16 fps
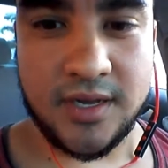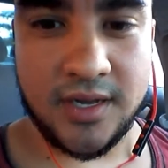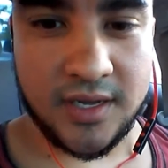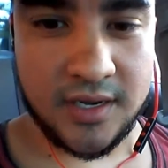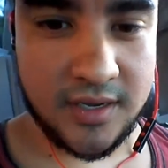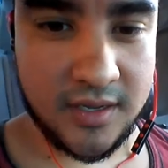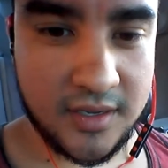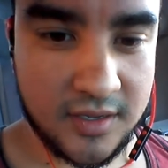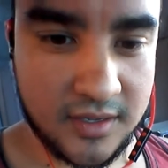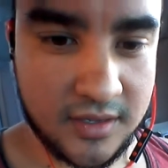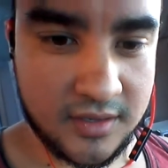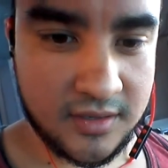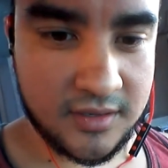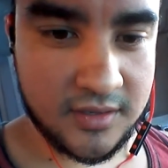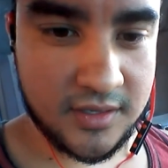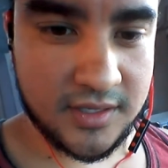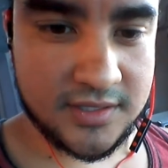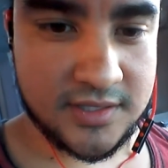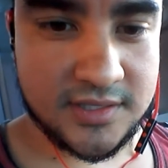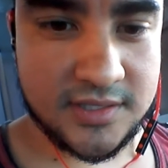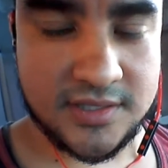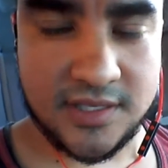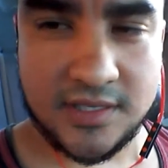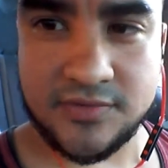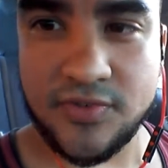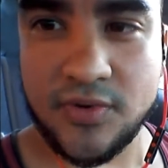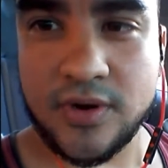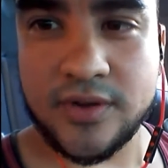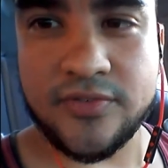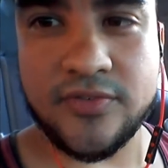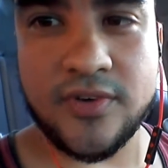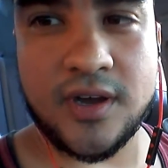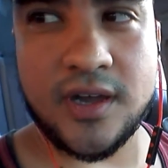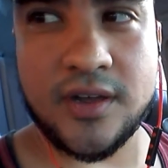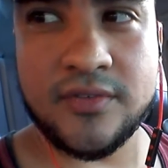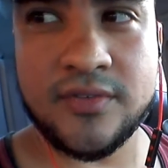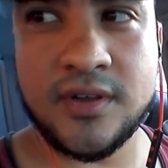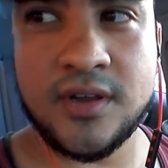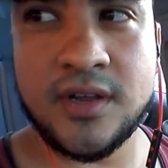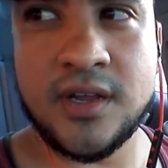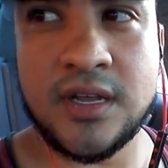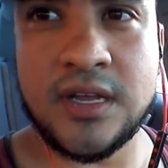I had uh it's 6:45.